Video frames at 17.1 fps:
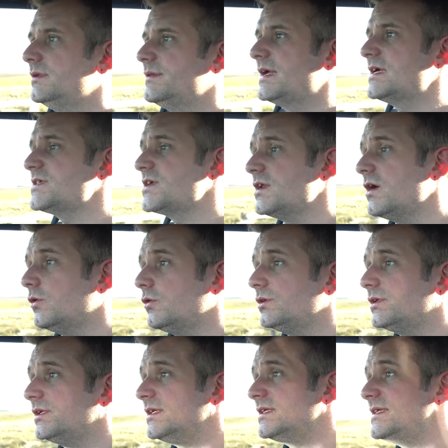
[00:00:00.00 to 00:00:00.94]
That's an
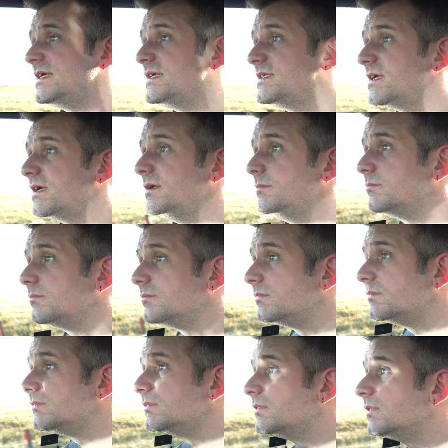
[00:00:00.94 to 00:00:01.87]
owl in the daytime.
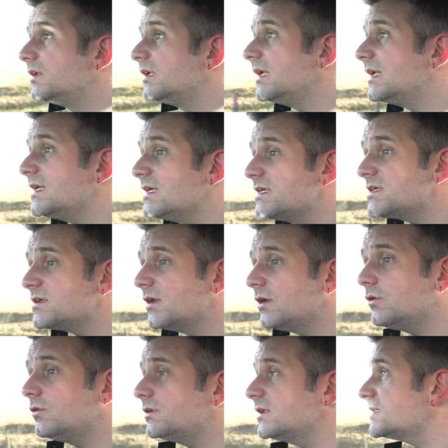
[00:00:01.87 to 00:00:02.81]
It is an
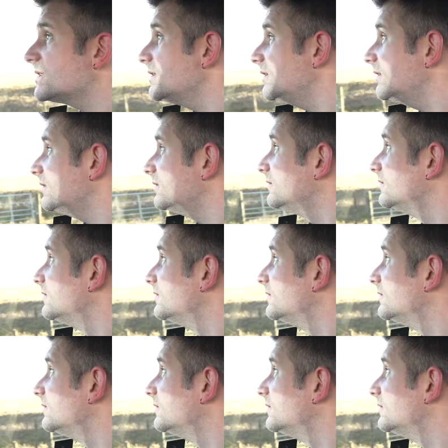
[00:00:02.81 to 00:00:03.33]
owl, isn't it?